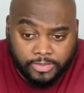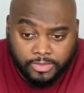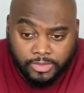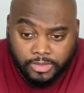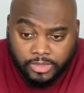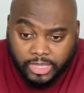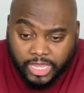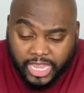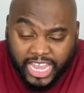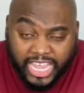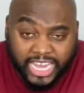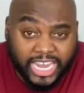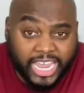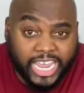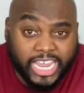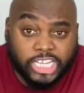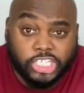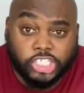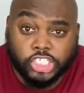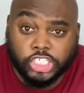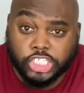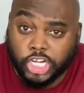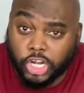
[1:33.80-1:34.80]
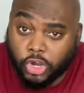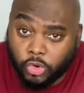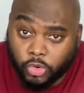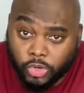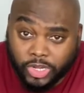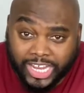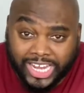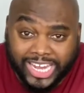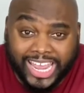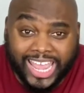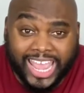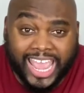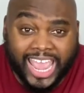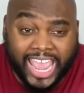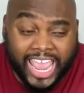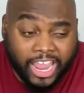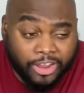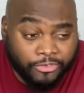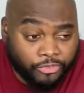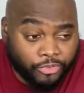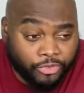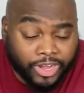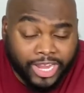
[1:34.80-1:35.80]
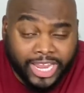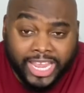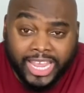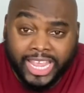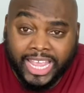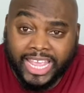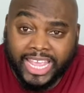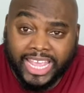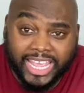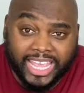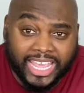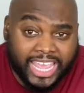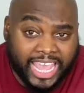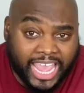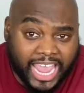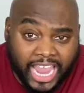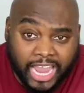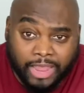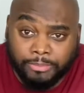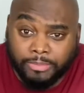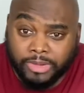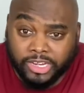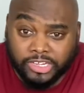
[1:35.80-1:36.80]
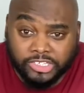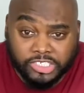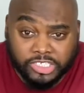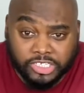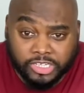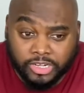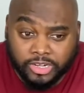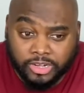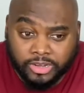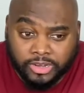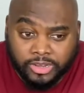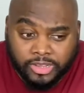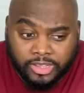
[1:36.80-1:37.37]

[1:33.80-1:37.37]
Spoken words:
And he showed it every game this year.